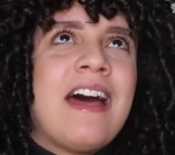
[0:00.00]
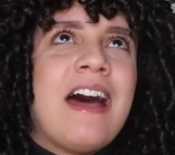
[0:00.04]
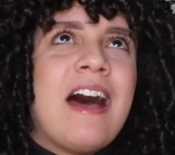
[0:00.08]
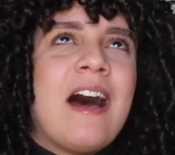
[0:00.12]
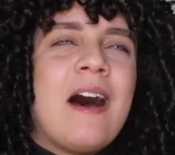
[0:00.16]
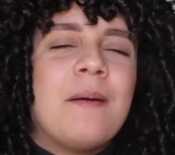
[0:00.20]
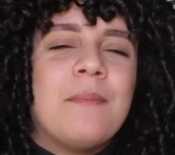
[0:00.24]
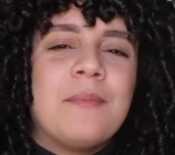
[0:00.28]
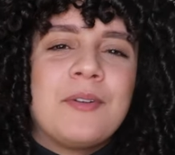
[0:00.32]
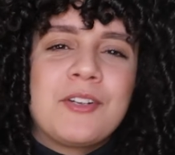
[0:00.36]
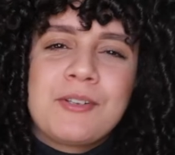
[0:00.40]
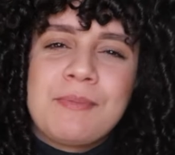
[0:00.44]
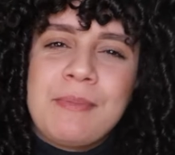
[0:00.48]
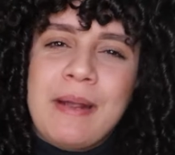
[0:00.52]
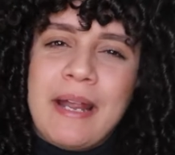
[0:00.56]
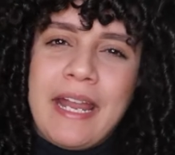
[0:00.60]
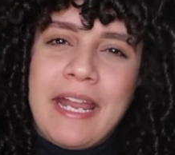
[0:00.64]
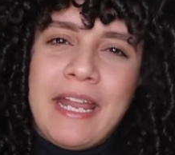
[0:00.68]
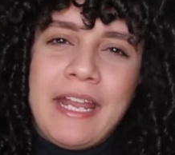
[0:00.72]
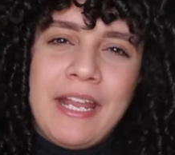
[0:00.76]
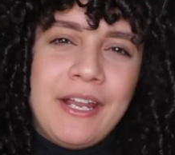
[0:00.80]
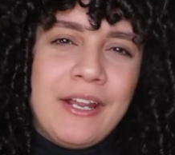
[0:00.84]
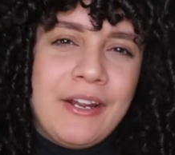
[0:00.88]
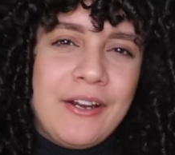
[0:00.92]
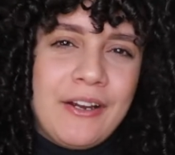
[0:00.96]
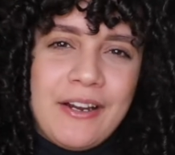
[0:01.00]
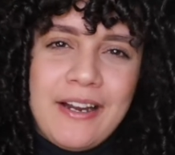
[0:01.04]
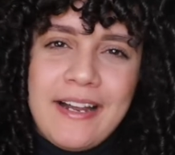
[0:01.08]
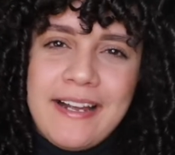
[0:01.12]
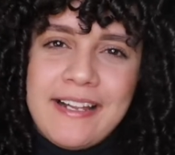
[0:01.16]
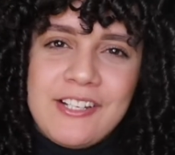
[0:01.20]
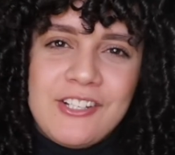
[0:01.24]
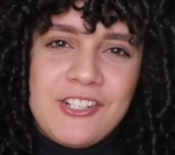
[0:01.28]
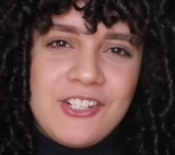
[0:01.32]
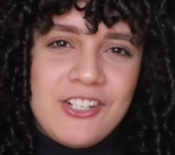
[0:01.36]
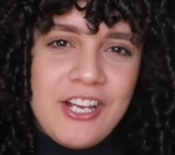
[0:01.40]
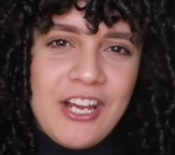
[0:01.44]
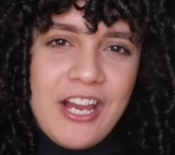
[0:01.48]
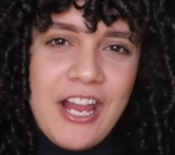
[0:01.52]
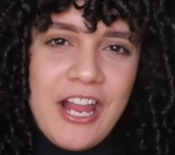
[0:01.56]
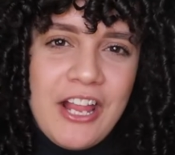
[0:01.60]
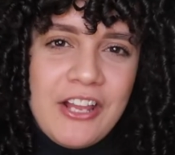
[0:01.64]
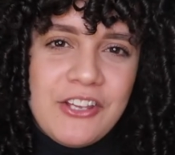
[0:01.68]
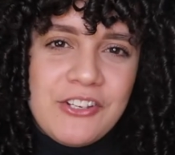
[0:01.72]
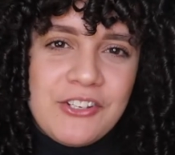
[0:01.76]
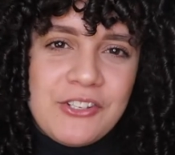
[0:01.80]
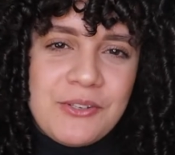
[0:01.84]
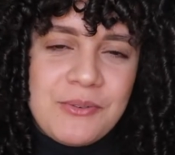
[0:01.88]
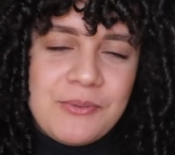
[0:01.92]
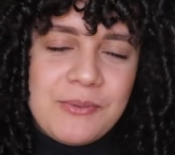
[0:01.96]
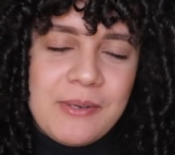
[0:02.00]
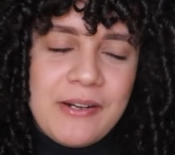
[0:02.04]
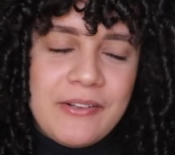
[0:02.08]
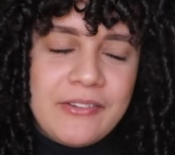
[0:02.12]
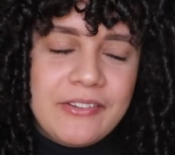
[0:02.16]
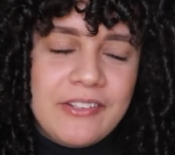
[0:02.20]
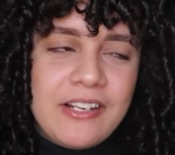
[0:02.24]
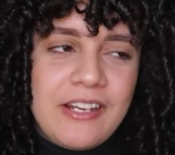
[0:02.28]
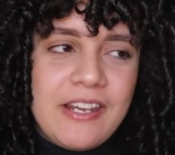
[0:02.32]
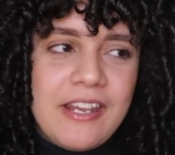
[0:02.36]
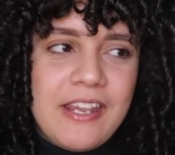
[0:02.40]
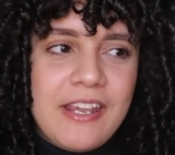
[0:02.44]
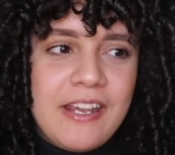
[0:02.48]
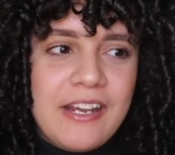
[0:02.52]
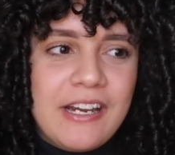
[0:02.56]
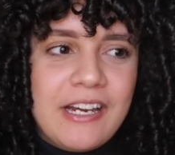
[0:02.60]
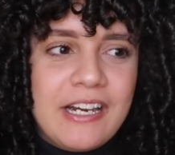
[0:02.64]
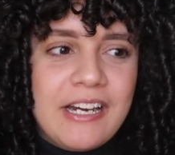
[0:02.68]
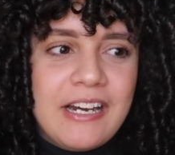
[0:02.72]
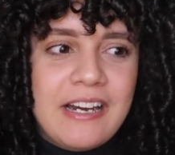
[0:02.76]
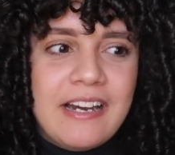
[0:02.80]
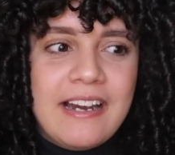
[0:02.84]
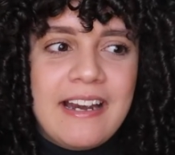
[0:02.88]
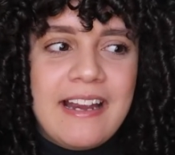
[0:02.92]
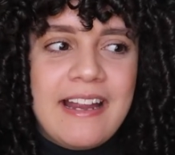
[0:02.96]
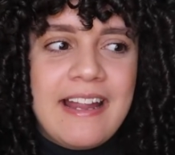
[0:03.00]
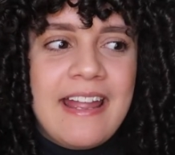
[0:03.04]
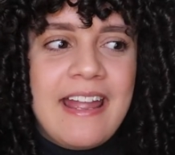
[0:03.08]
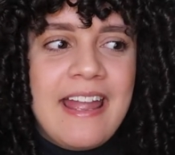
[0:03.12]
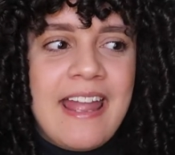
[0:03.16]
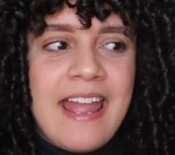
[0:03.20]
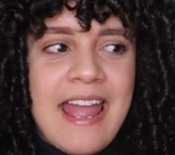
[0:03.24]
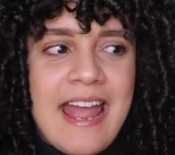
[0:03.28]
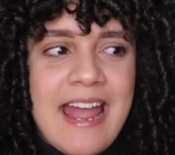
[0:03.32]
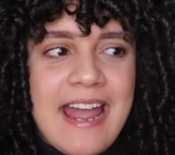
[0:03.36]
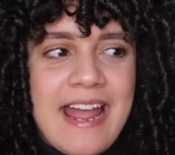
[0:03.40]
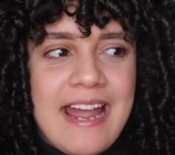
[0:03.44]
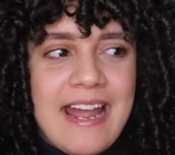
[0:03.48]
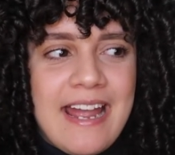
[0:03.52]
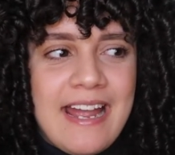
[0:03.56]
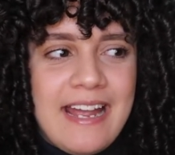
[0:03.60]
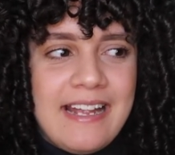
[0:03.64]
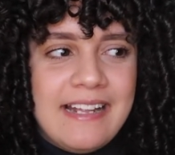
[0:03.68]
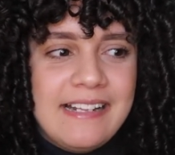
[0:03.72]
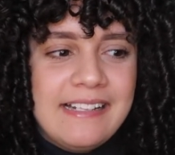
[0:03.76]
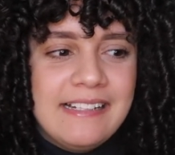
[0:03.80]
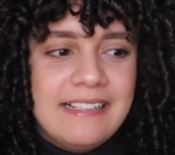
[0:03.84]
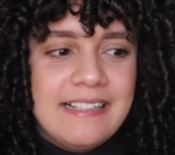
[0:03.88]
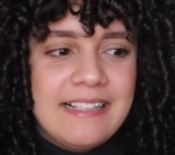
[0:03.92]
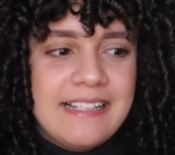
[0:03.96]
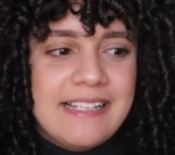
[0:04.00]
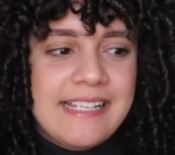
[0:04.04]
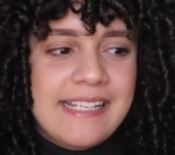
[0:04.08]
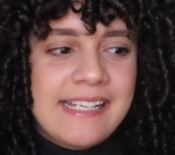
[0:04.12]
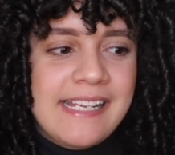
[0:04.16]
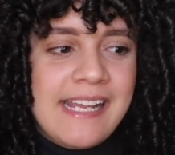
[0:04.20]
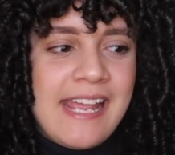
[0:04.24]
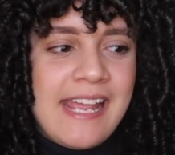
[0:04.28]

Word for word: how much my hair has changed throughout the year and